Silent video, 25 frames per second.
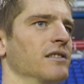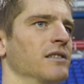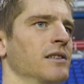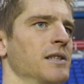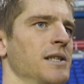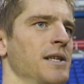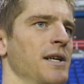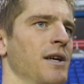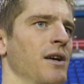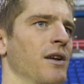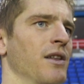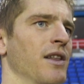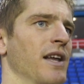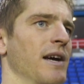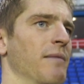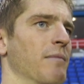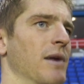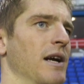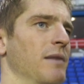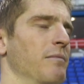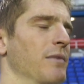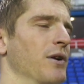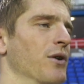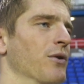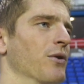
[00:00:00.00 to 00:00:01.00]
And they
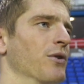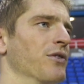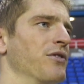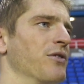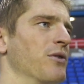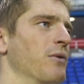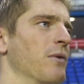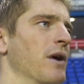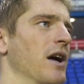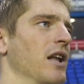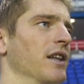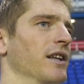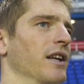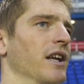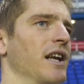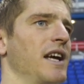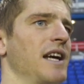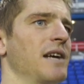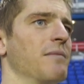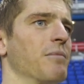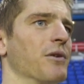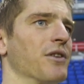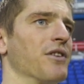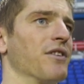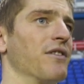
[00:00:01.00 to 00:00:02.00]
mightn't be going too well in the
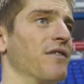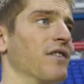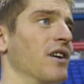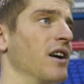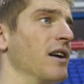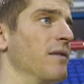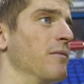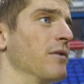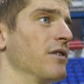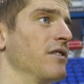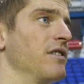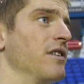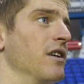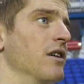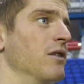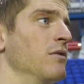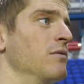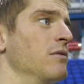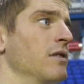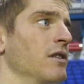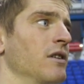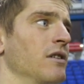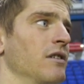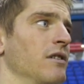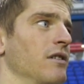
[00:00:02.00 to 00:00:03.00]
league, but they're very much, you know,